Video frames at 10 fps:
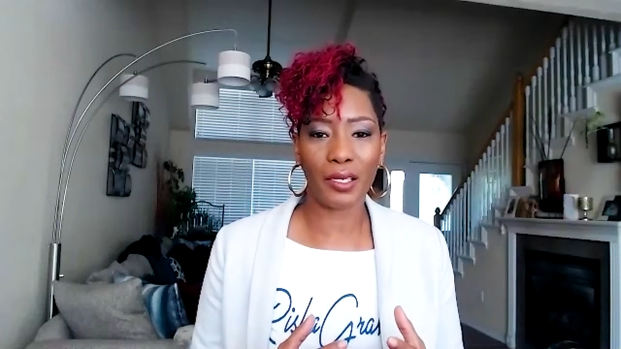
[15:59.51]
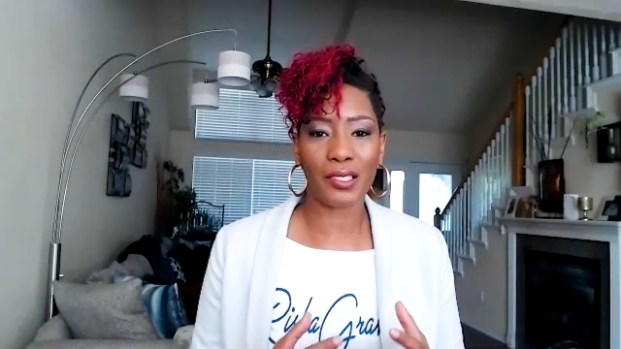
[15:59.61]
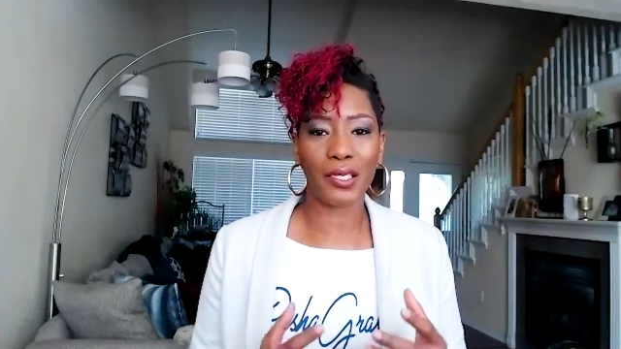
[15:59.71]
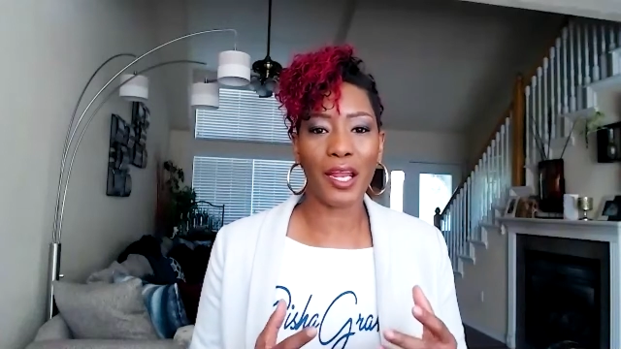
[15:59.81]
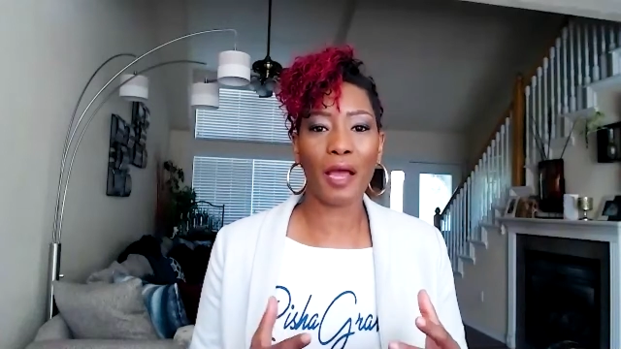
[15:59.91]
a
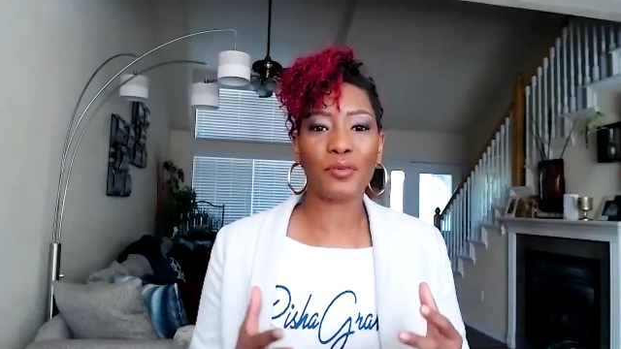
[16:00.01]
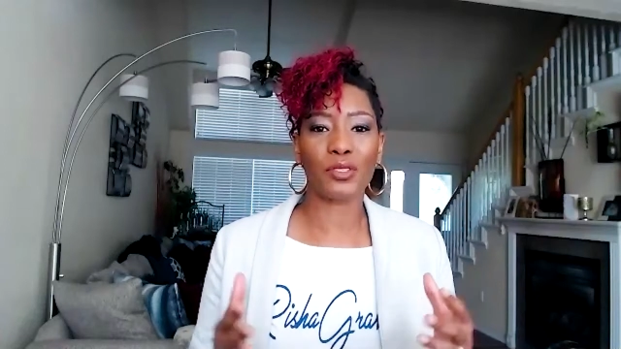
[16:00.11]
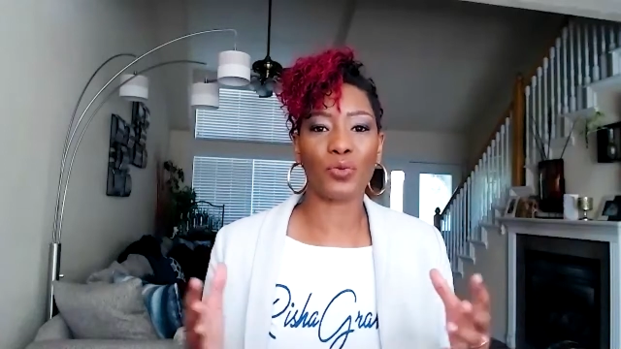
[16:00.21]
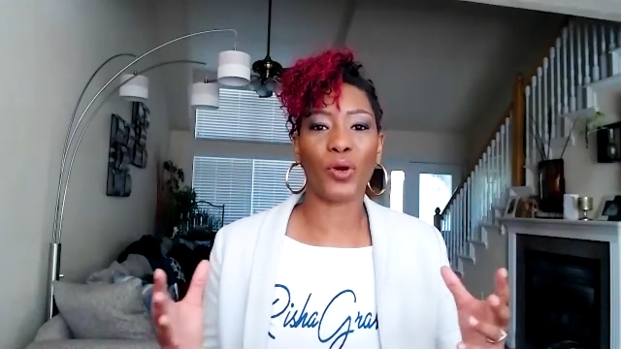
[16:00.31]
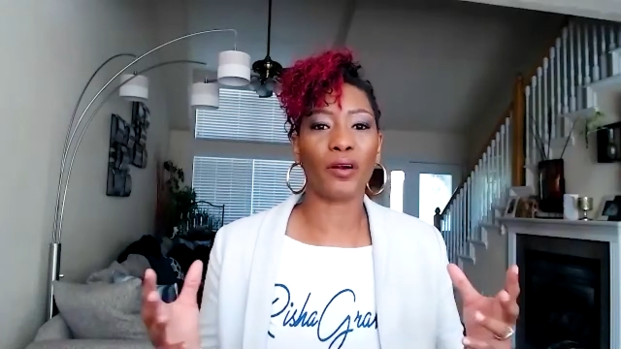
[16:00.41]
synapse
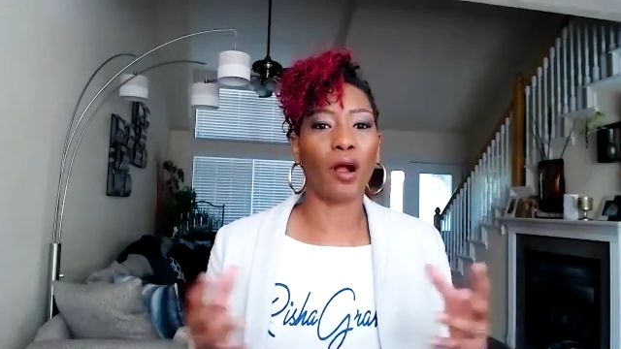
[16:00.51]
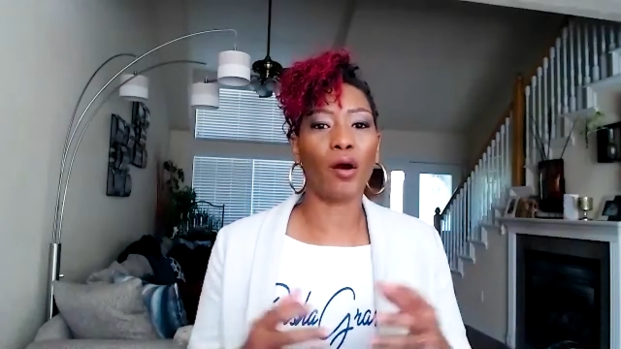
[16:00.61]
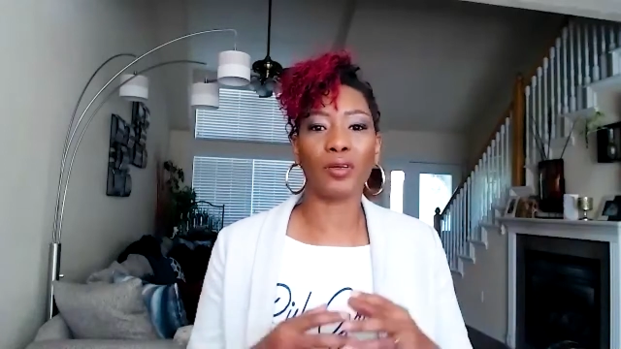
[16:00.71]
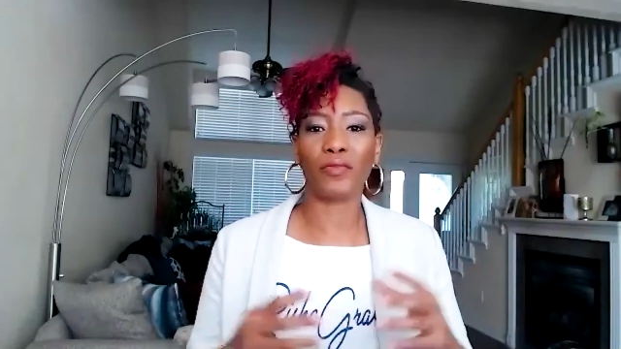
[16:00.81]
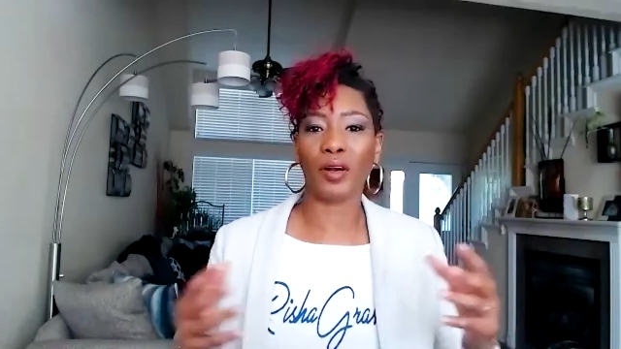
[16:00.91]
is where
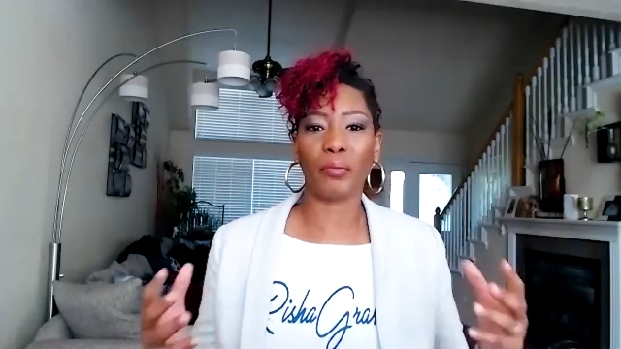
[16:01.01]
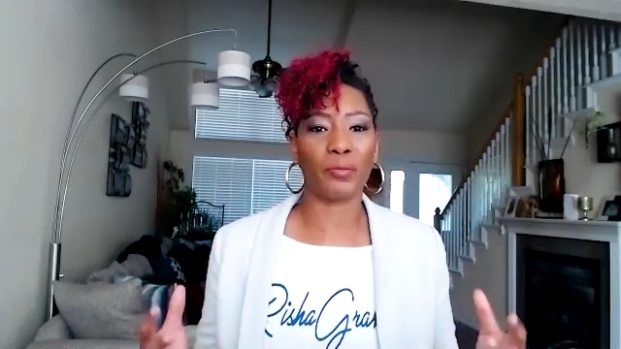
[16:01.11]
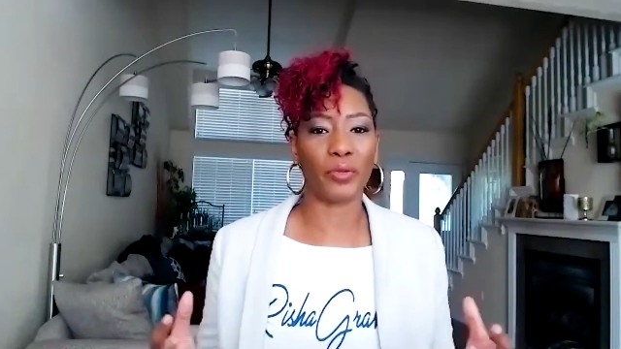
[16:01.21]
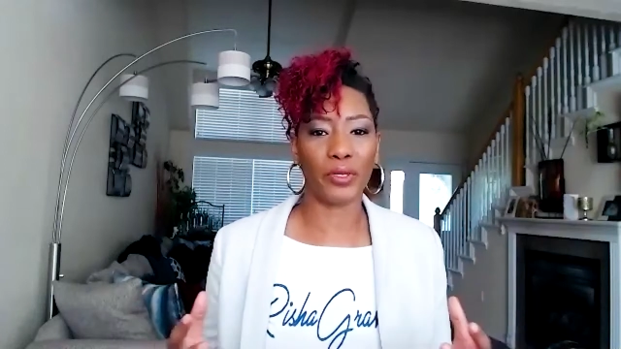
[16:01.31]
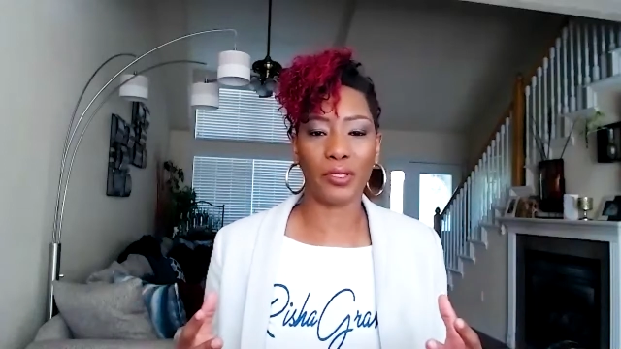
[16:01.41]
all of our
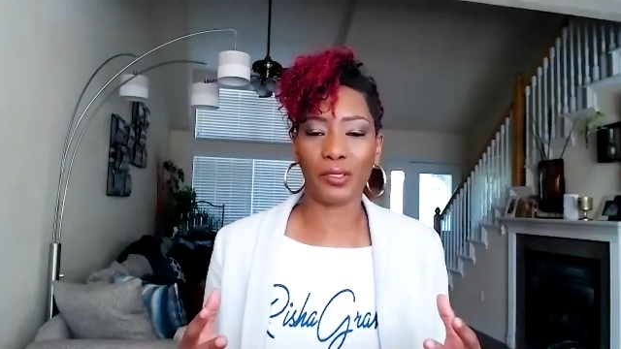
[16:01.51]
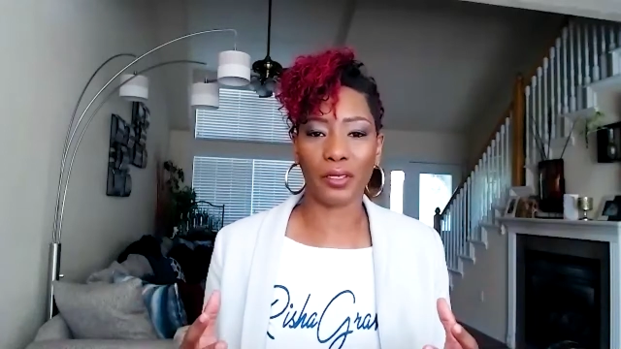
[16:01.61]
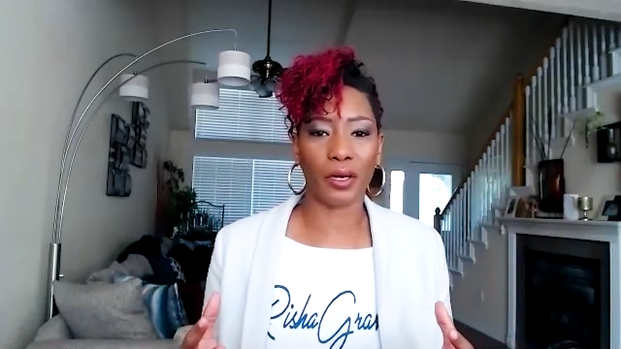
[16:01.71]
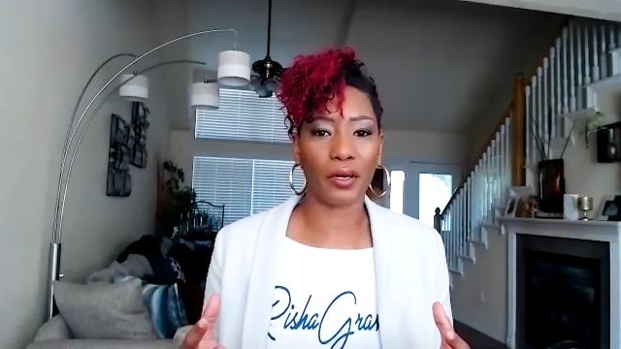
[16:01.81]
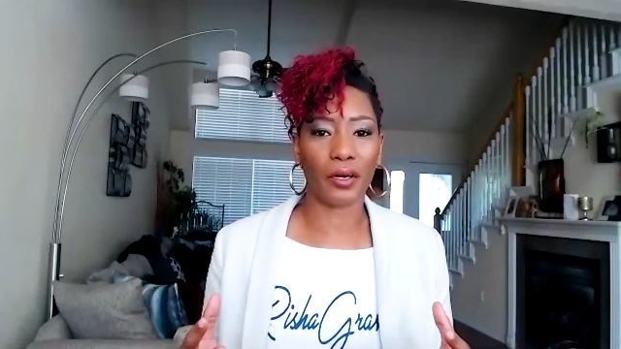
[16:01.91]
memories
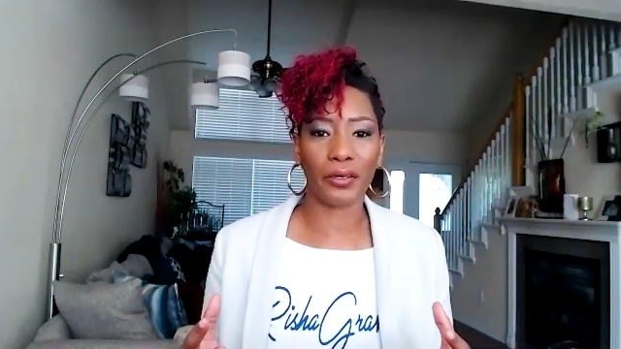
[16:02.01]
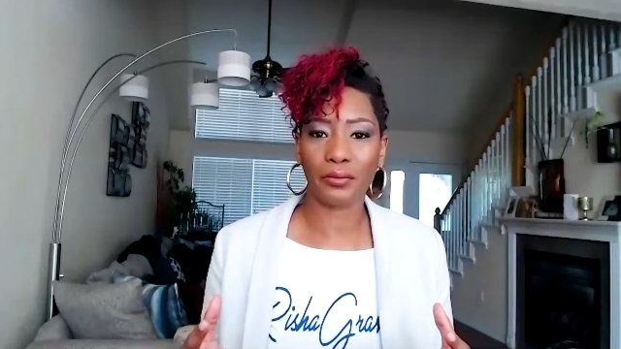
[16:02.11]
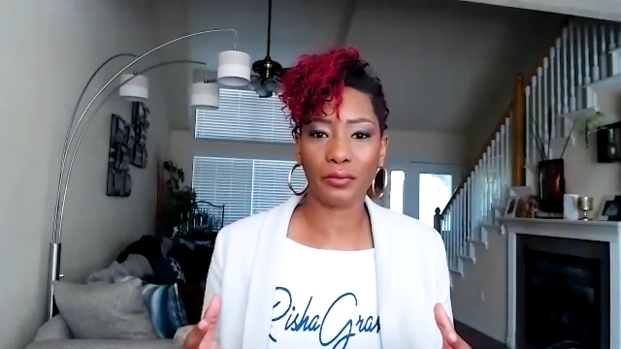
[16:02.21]
occur